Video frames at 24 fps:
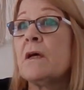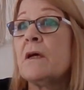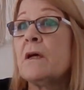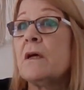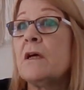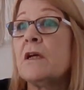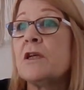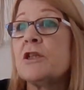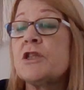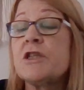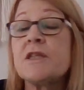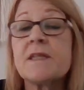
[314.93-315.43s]

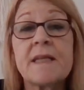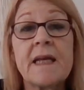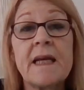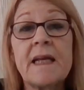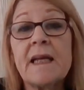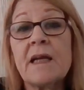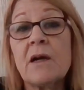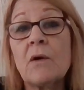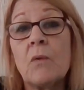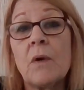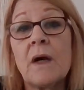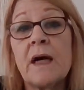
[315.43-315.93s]
she's
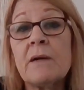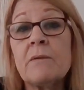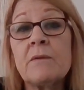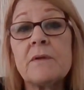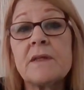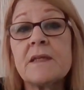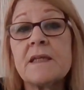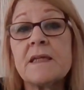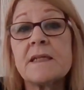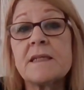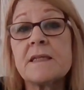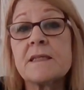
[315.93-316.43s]
getting away with
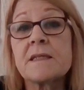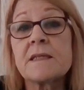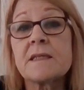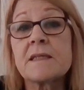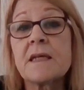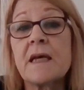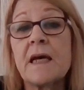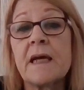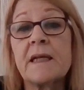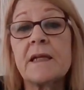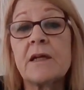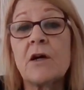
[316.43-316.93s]
this.
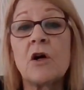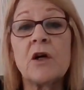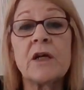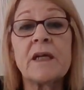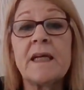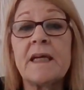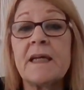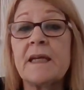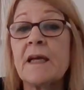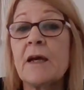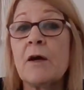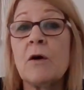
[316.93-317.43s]
And I
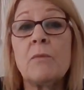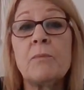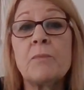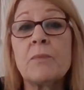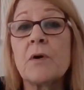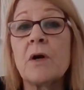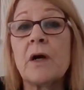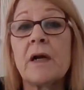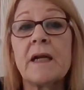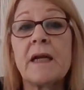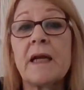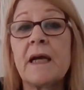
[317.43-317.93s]
need help
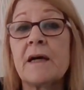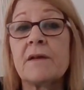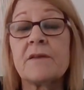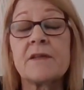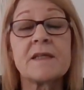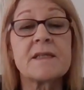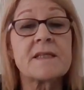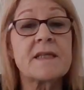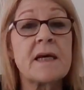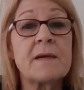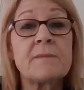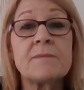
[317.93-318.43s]
right now.
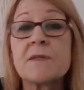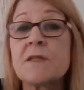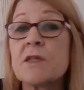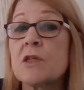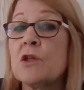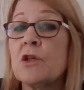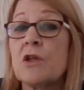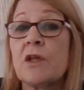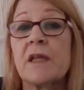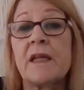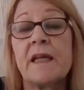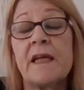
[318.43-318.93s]
There's
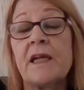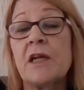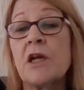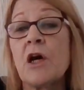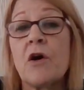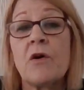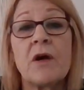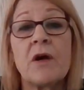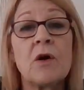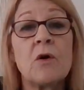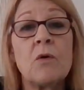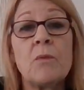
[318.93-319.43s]
absolutely no
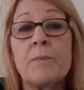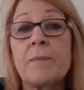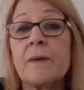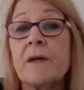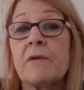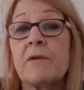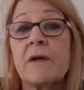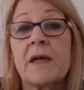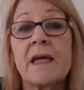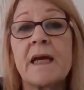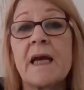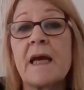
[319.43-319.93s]
help
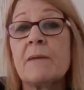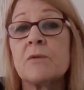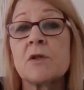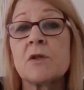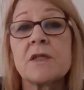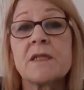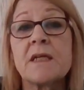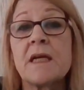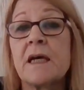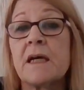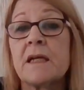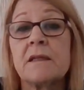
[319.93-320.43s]
here in
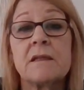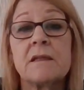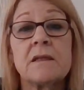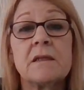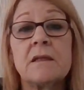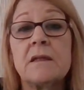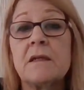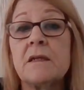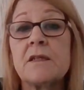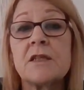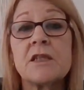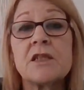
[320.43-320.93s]
Campbelltown.
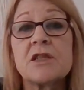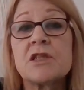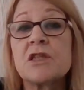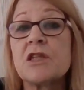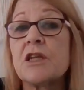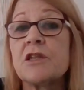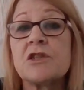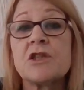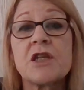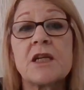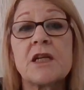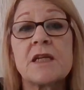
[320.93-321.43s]
There's
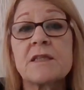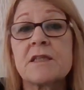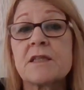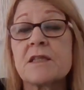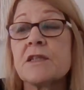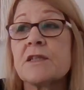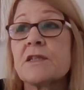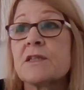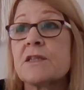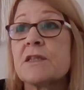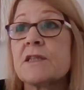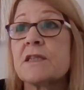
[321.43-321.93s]
no
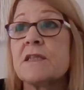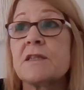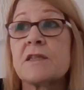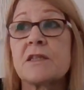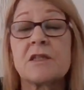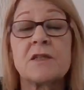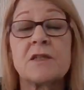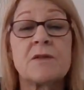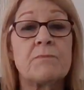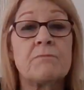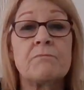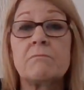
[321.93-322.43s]
justice
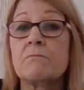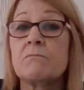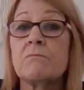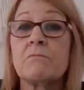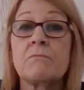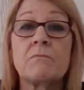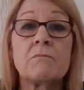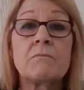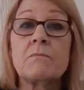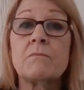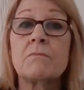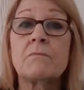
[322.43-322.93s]
system.
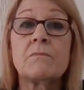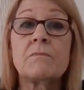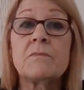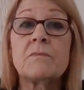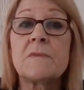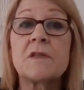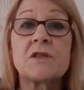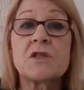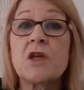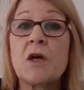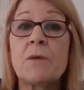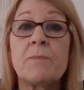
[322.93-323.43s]

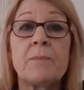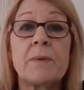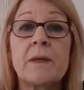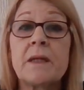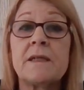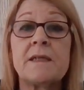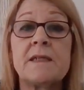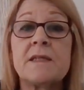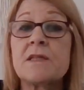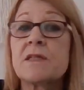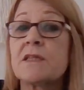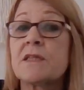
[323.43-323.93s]
There's no
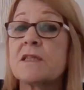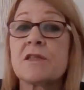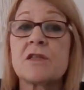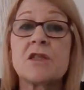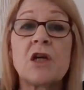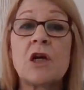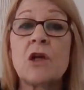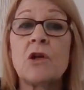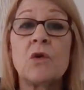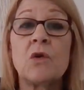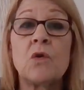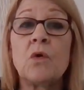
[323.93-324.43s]
police. There's
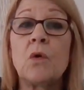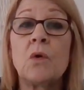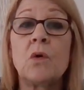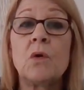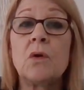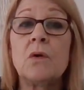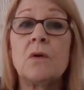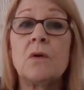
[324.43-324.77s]
no law